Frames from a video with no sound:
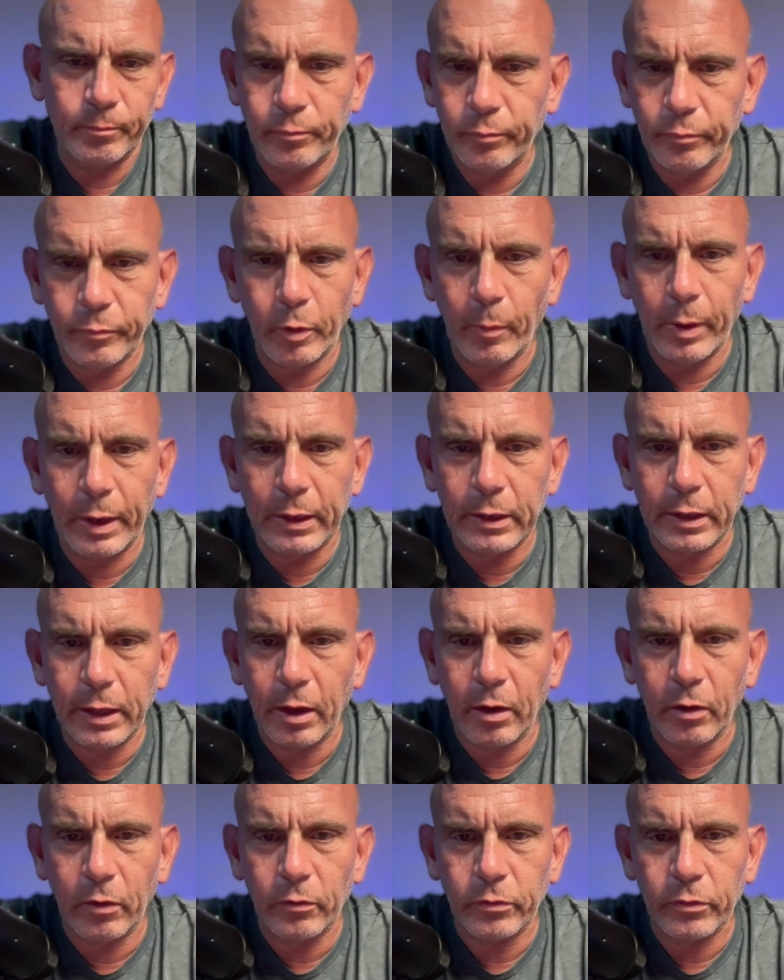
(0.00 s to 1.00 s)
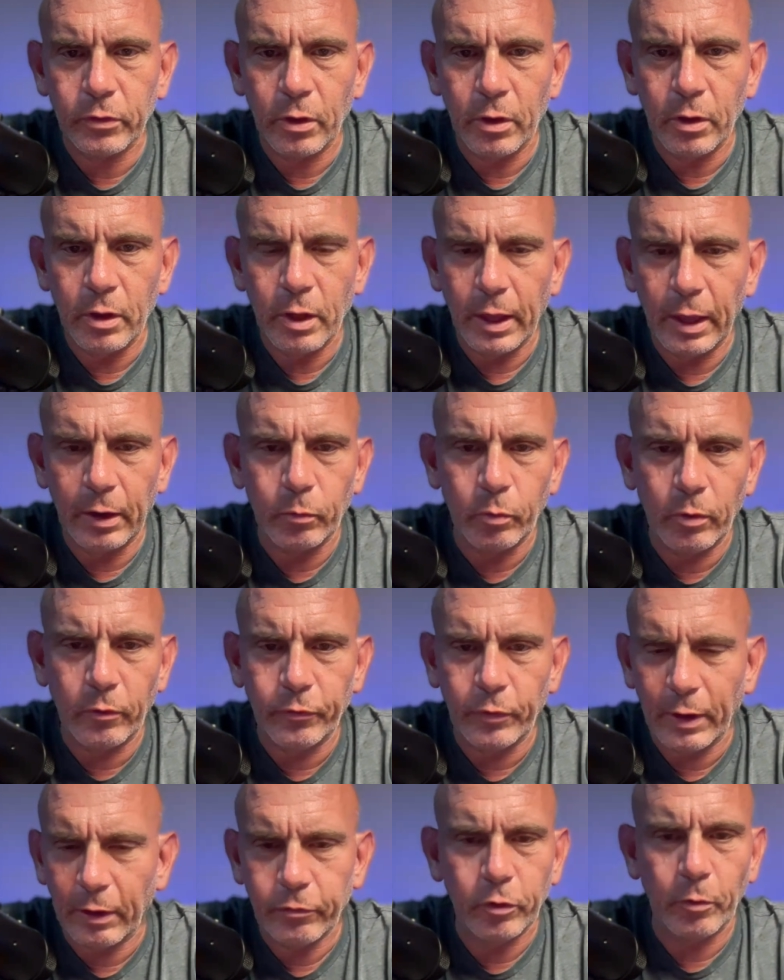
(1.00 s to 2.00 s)
Nobody cares. Had a rough
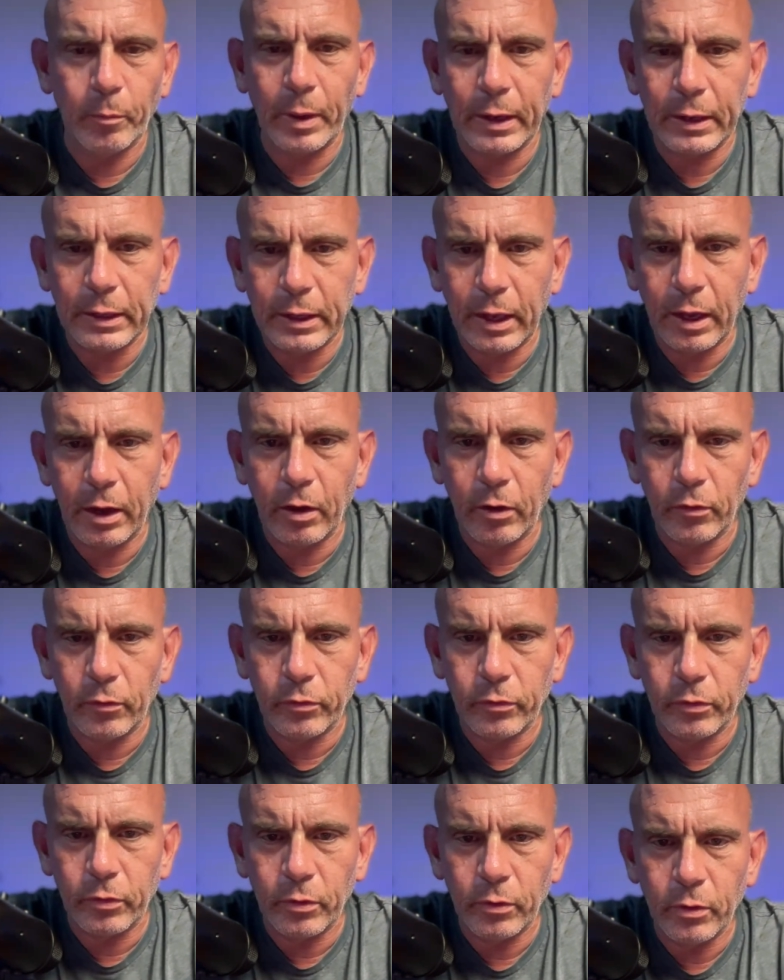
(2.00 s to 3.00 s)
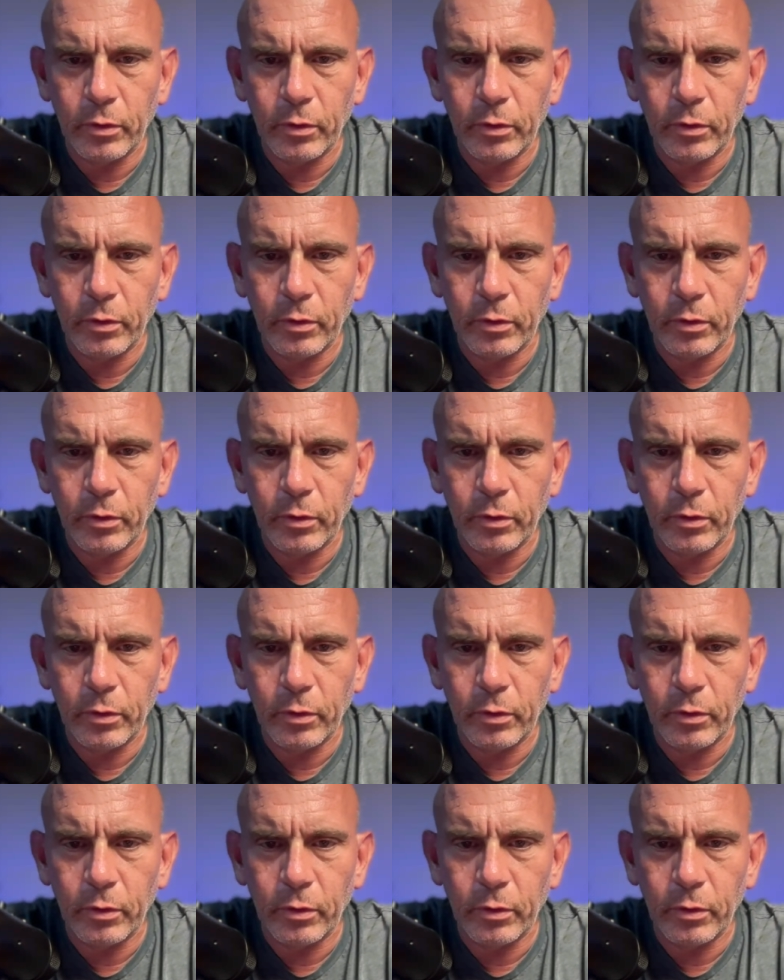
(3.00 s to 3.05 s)
life. Nobody cares.